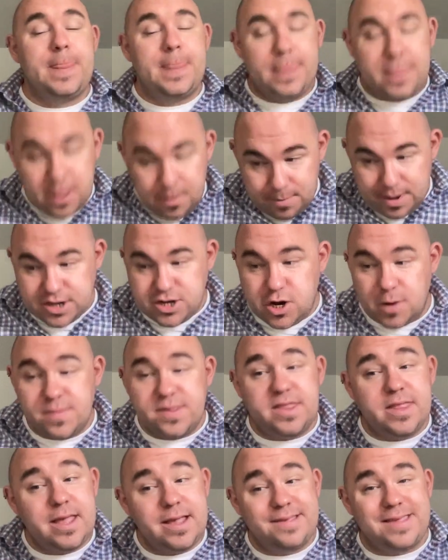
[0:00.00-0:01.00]
the midterms
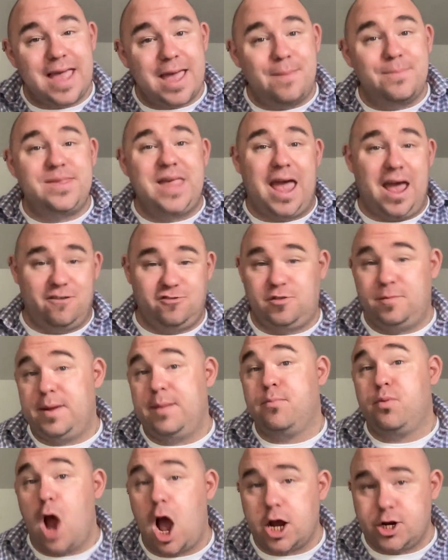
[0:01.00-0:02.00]
and exams have to be
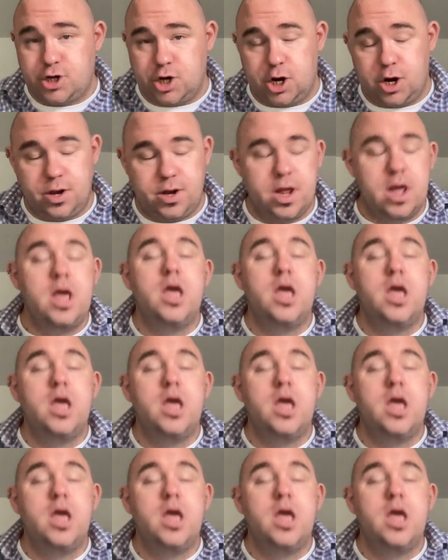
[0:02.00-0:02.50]
proctored.